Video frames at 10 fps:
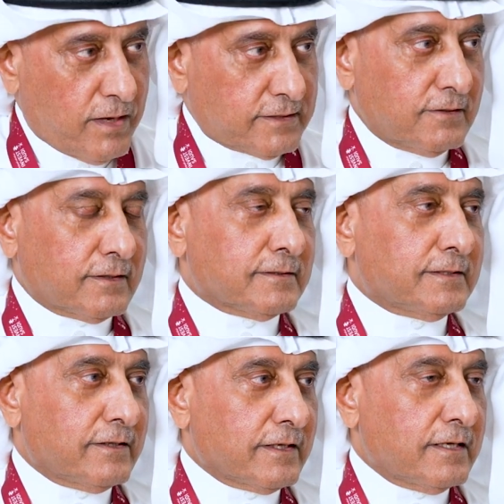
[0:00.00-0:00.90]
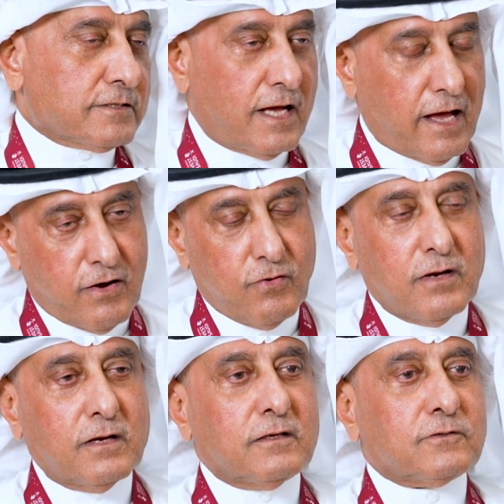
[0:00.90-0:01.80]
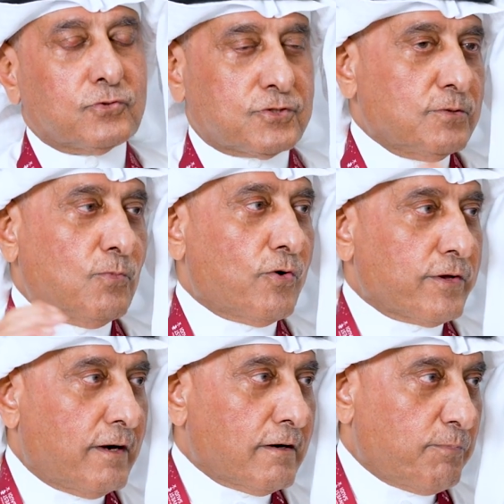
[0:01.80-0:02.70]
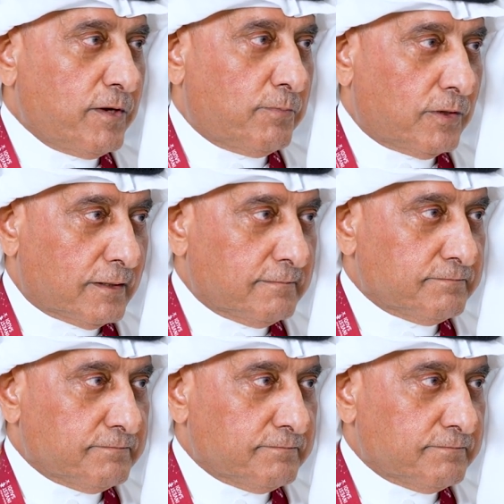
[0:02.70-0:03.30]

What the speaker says: better in the case and to see more young people